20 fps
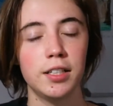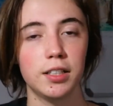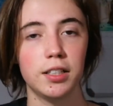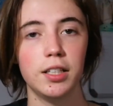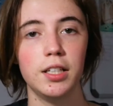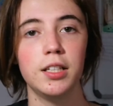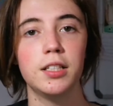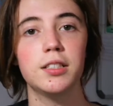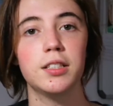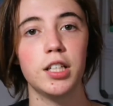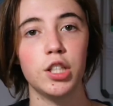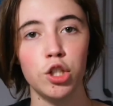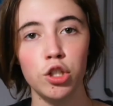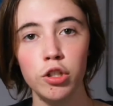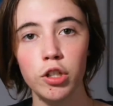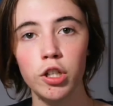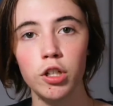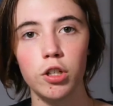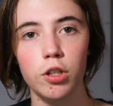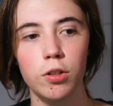techniques that
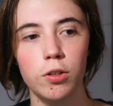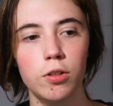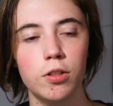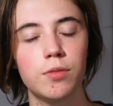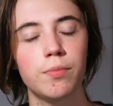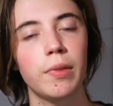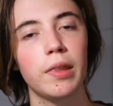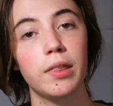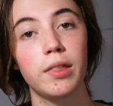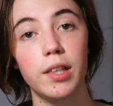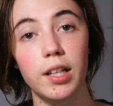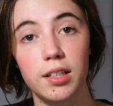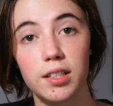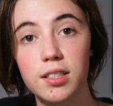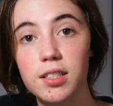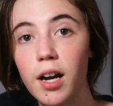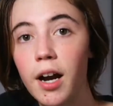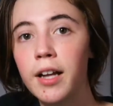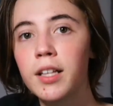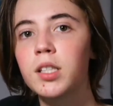you can use that
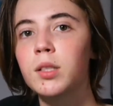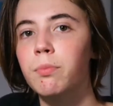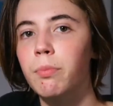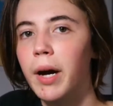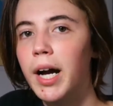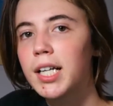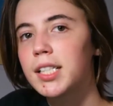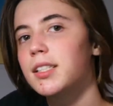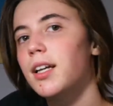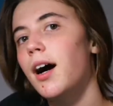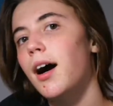science backs